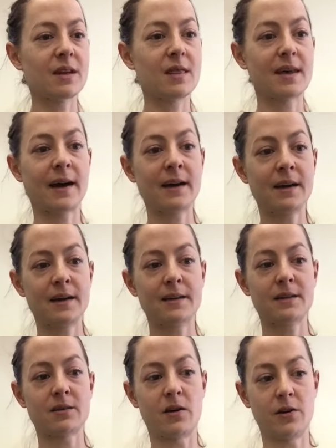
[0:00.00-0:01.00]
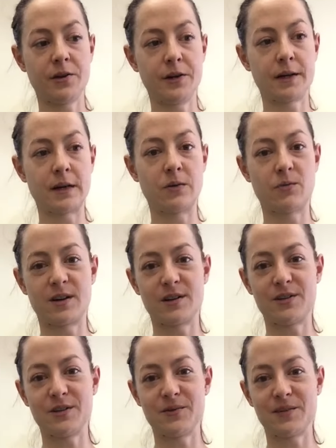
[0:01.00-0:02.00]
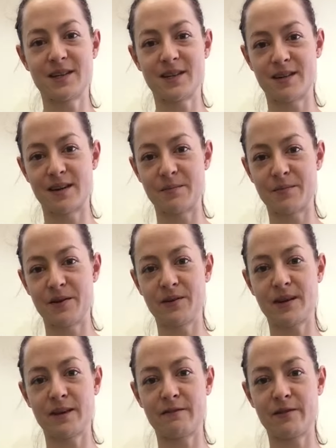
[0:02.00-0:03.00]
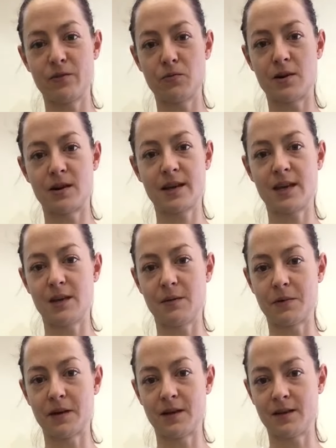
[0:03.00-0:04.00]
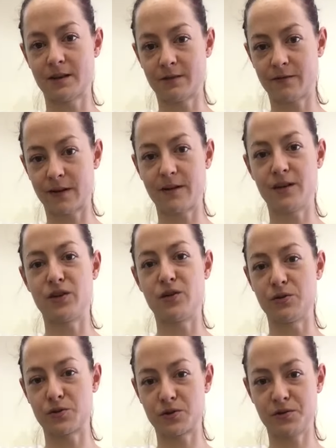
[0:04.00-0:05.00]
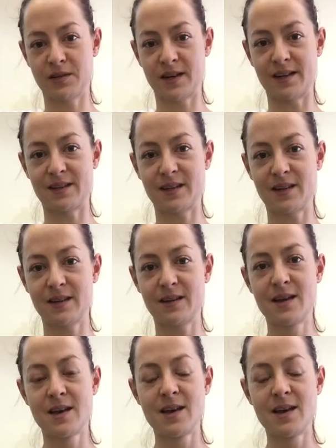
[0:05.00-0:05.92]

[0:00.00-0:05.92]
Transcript: that is all you're going to want to do to the nut milk if you want to keep it fairly neutral tasting.